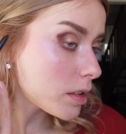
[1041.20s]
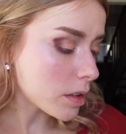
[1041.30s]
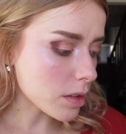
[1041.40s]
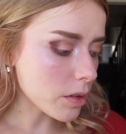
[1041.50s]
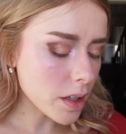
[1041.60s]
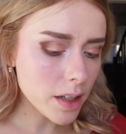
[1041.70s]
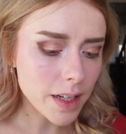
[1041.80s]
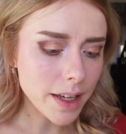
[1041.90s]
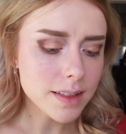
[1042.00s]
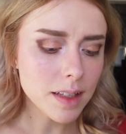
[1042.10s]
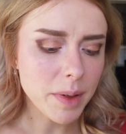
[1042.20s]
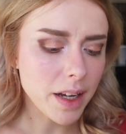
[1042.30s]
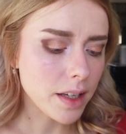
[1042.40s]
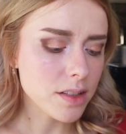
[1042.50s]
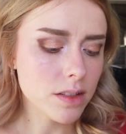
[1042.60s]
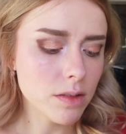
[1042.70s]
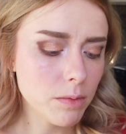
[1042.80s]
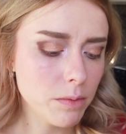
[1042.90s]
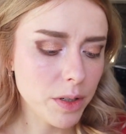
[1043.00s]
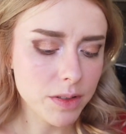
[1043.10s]
So it's going on nicely, but I, I just
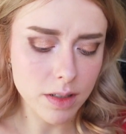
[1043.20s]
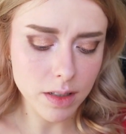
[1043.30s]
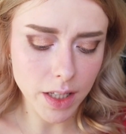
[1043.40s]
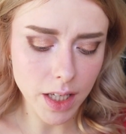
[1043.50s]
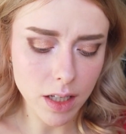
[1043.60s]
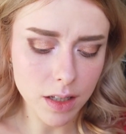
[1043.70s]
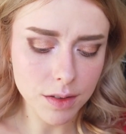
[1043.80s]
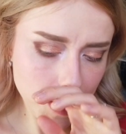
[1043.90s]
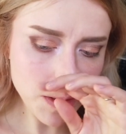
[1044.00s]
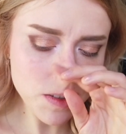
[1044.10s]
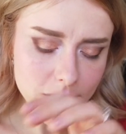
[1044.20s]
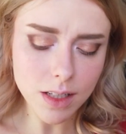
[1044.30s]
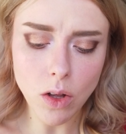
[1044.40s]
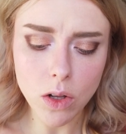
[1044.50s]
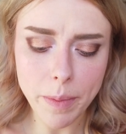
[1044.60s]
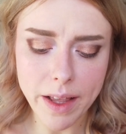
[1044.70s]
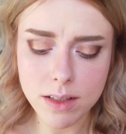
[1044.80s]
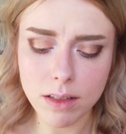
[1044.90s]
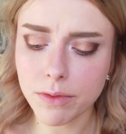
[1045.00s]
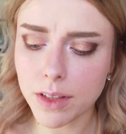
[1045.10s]
don't personally use the Kohl
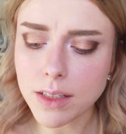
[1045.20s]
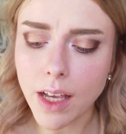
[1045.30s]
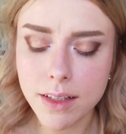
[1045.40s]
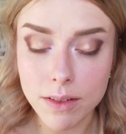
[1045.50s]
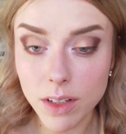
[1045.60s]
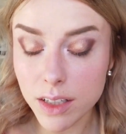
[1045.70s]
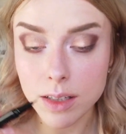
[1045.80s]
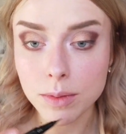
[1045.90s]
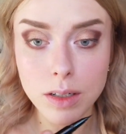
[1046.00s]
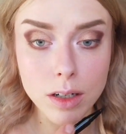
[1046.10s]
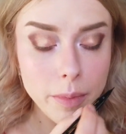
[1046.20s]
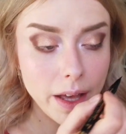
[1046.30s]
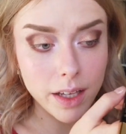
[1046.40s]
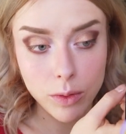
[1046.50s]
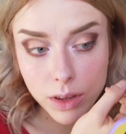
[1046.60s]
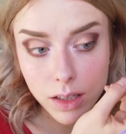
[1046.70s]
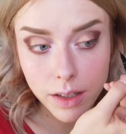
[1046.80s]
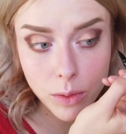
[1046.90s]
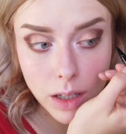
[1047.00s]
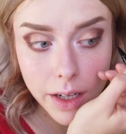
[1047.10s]
pencil for these kinds of looks. I'm gonna go back in with the
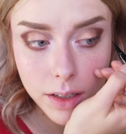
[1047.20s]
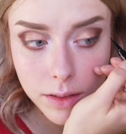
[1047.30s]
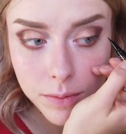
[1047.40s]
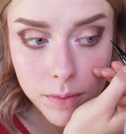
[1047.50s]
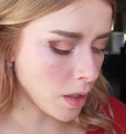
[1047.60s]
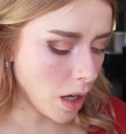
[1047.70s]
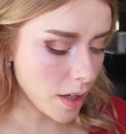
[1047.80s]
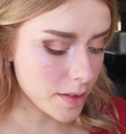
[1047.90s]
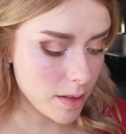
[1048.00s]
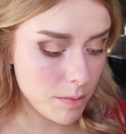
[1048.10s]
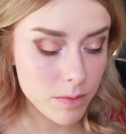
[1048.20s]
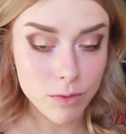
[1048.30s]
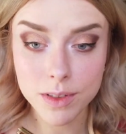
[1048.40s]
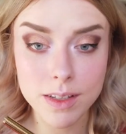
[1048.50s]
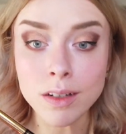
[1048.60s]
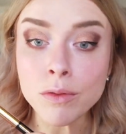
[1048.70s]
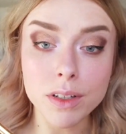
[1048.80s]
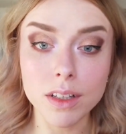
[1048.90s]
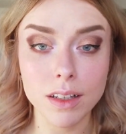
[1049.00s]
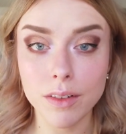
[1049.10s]
liquid liner. Awesome, still
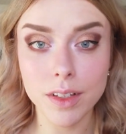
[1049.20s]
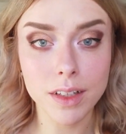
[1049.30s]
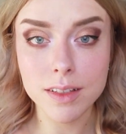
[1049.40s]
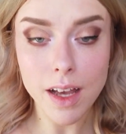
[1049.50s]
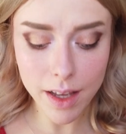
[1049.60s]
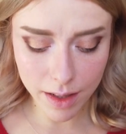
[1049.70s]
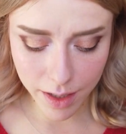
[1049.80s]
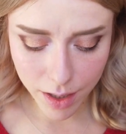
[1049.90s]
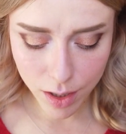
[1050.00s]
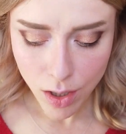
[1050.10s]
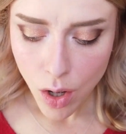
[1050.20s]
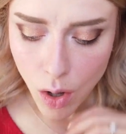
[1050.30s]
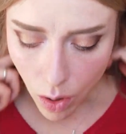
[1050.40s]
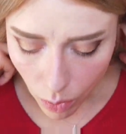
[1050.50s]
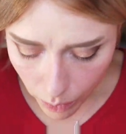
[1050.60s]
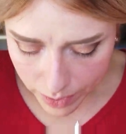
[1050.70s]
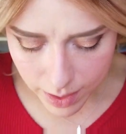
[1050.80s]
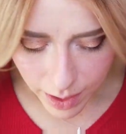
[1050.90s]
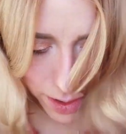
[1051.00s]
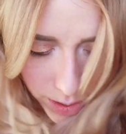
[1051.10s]
really loving this eyeliner. Once
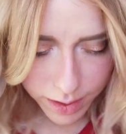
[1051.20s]
again,